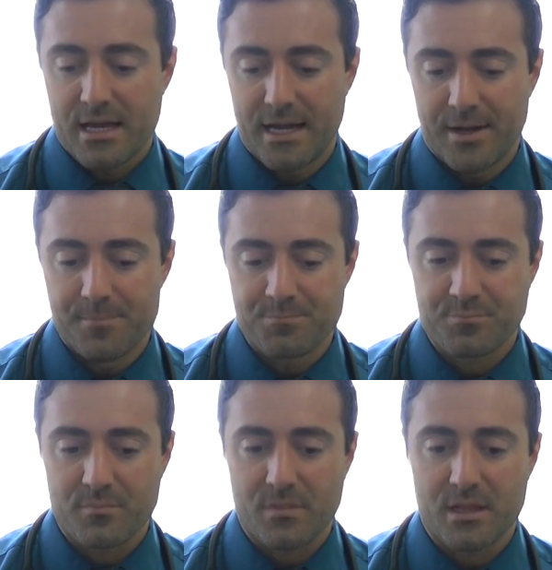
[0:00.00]
Um,
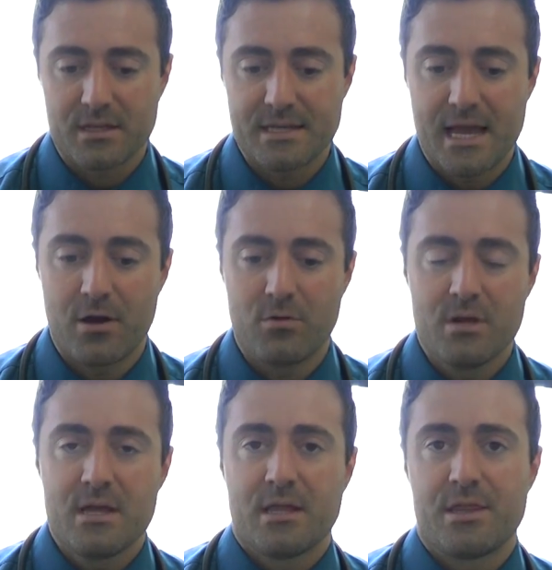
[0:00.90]

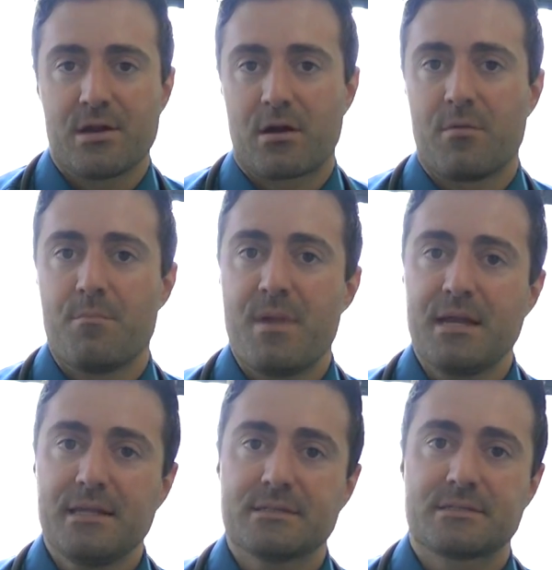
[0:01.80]
now, there are
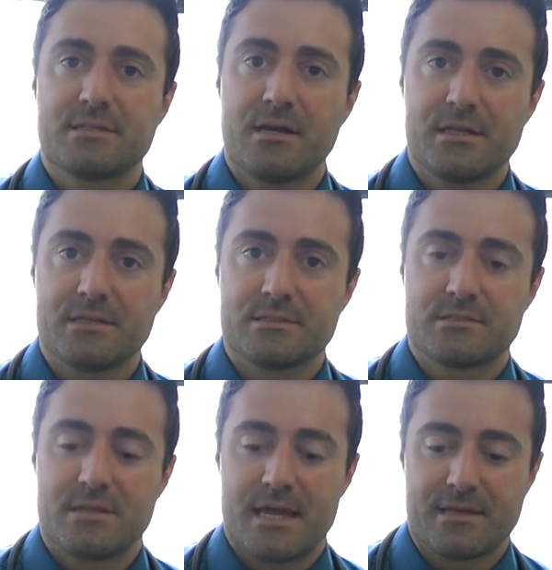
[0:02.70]
many
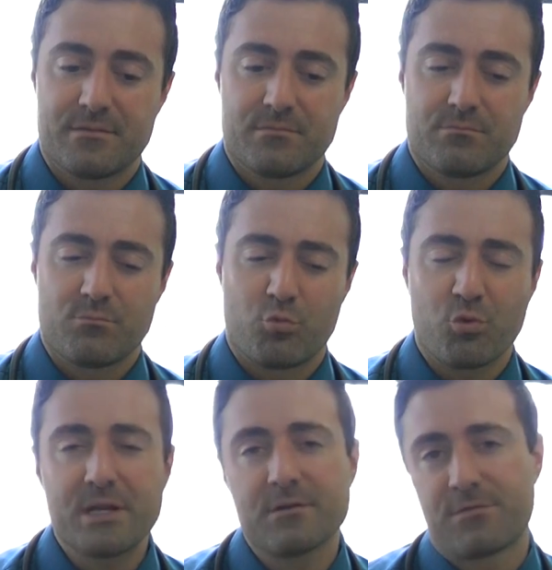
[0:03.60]
studies that
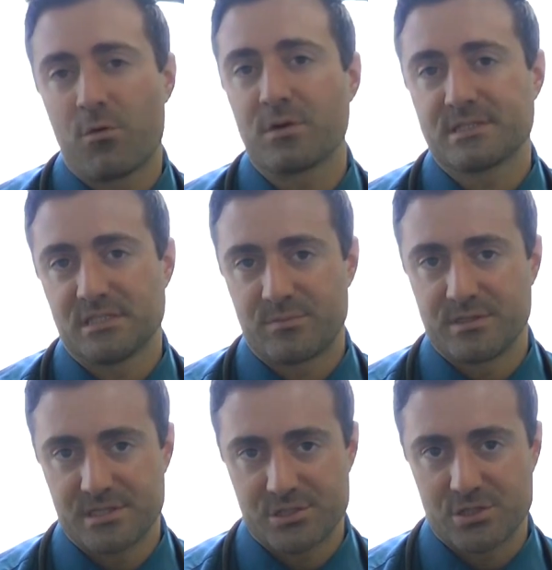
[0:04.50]
reinforce this
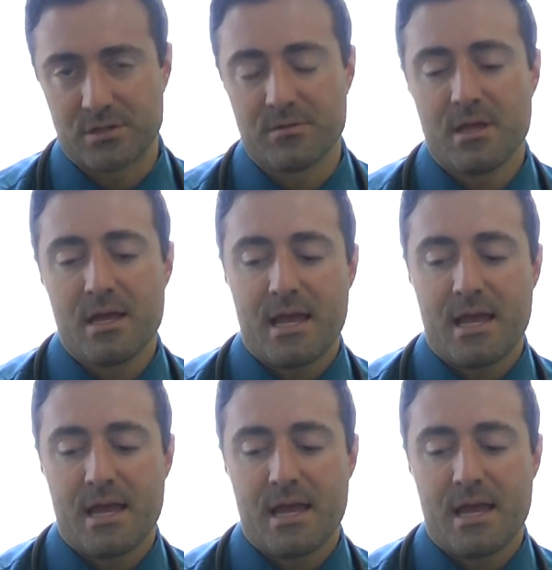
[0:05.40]
position.